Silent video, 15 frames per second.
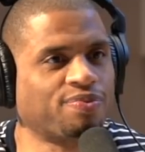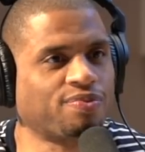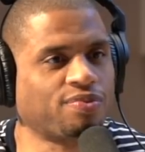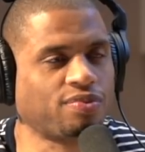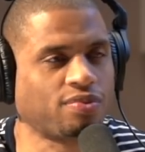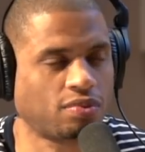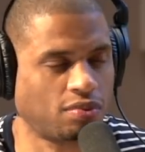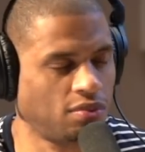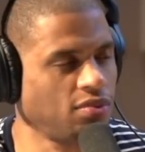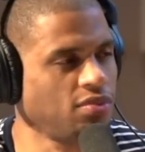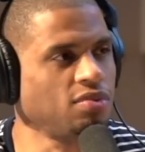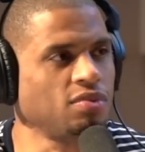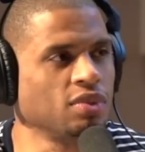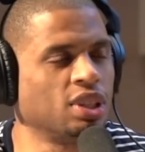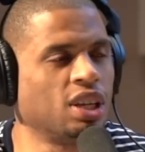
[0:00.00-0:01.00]
Really?
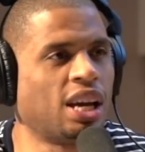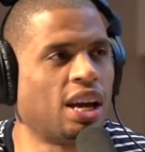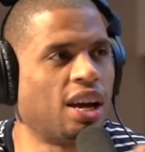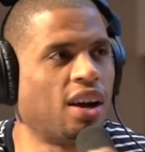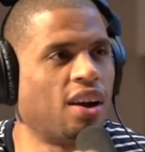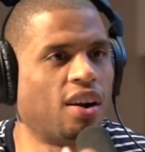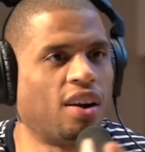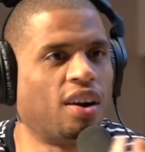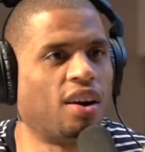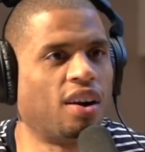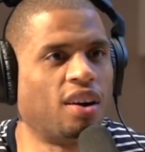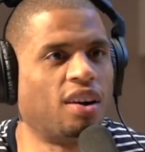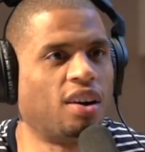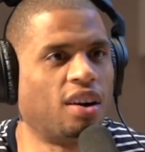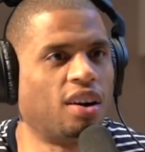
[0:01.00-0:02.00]
I'll, I'll be honest with
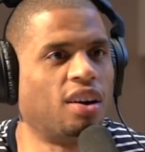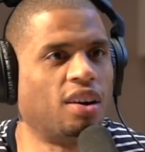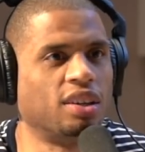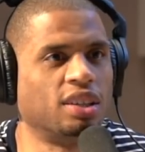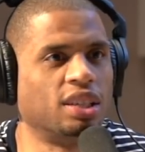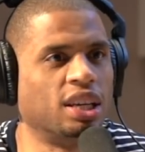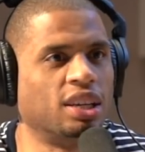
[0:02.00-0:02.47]
you as well. Yeah.